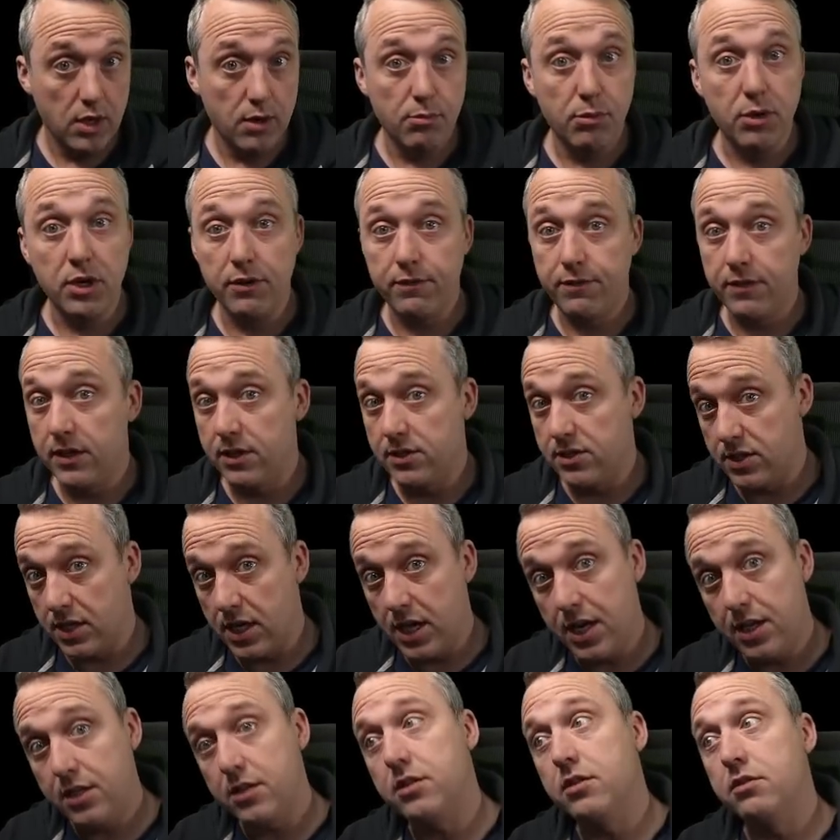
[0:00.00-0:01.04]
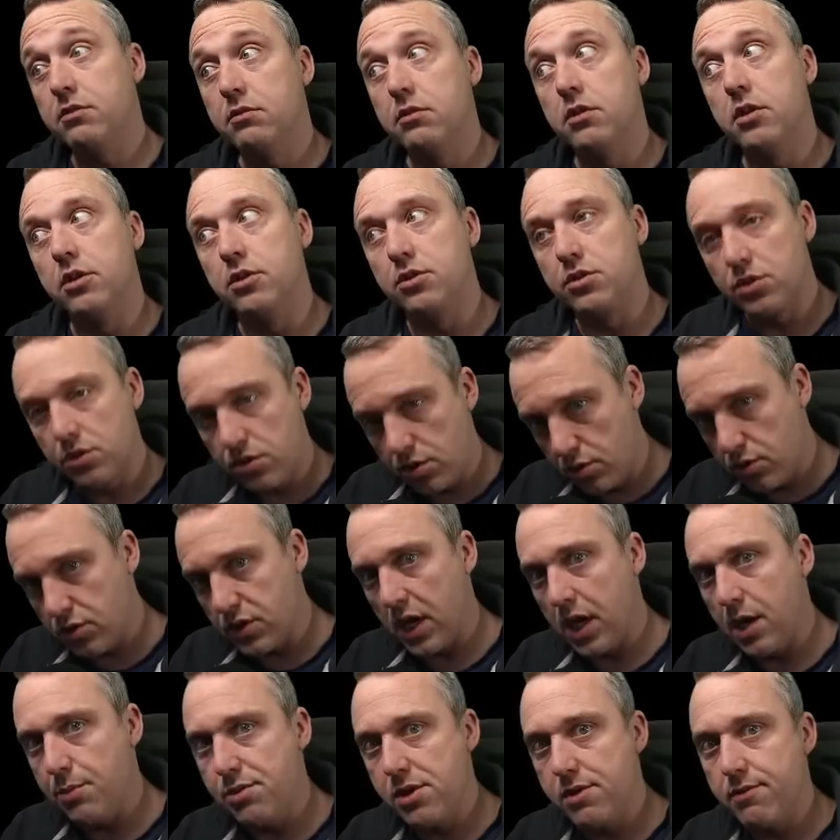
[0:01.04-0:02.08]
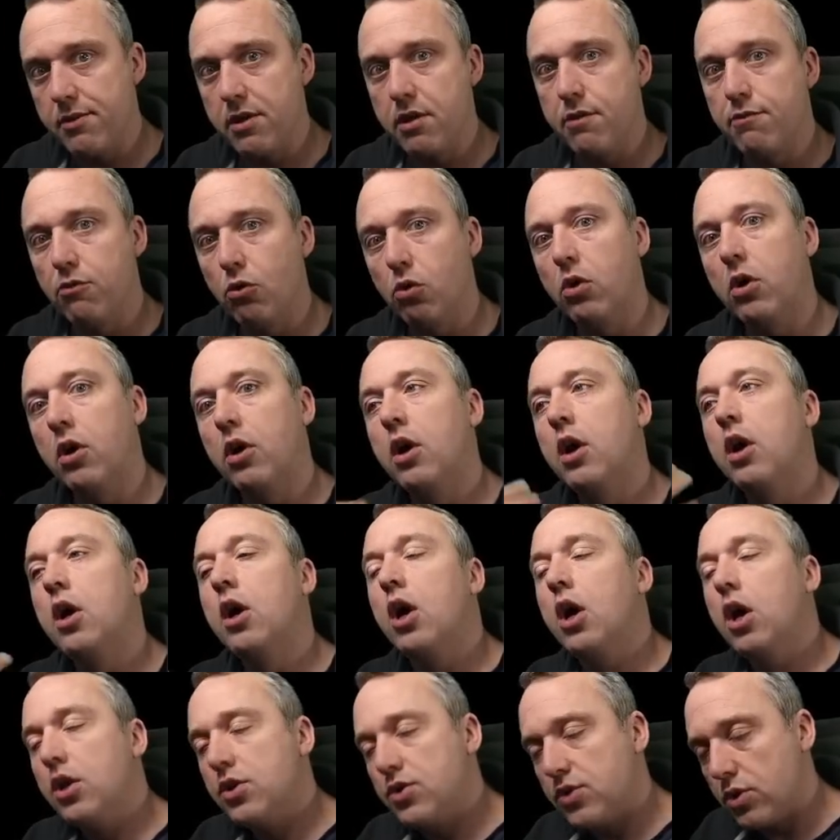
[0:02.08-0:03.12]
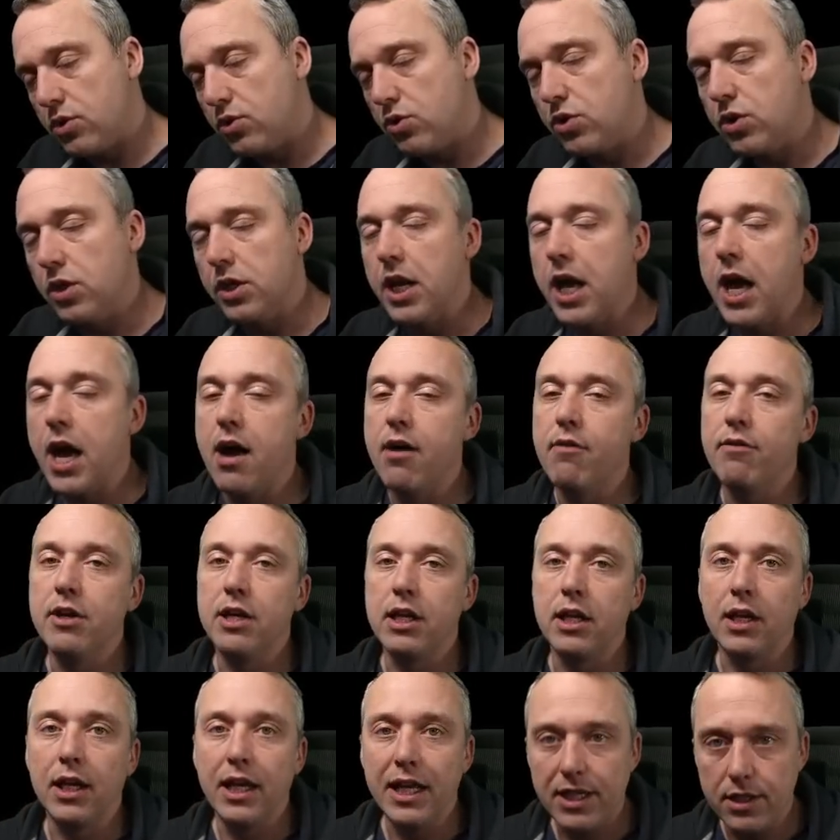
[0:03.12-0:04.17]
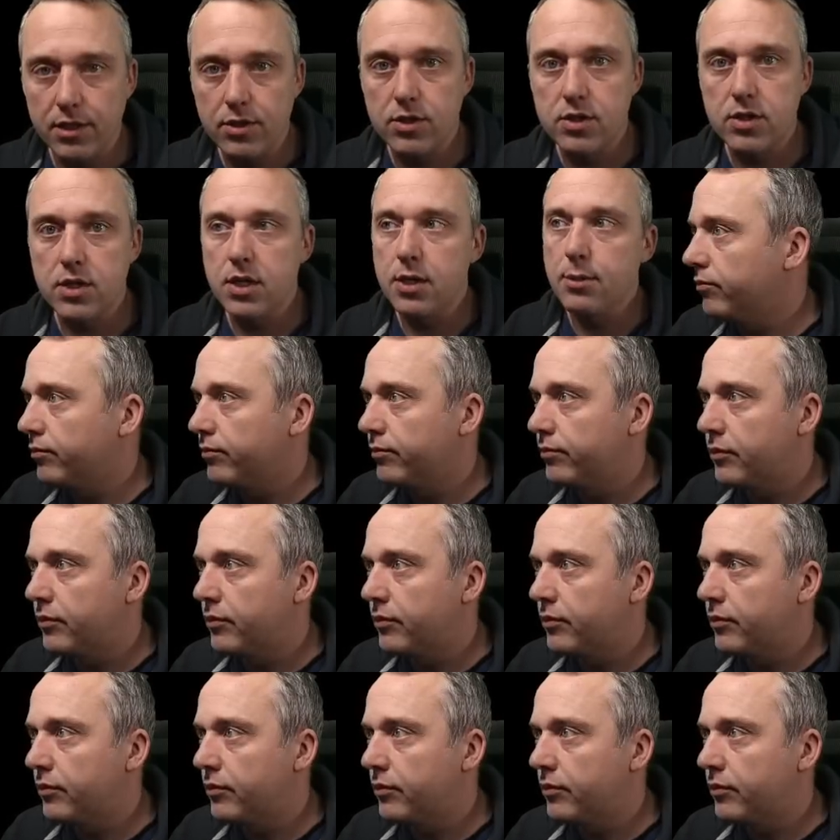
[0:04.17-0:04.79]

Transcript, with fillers: But if it is not, it'll just use IPv4, so you shouldn't have any latency.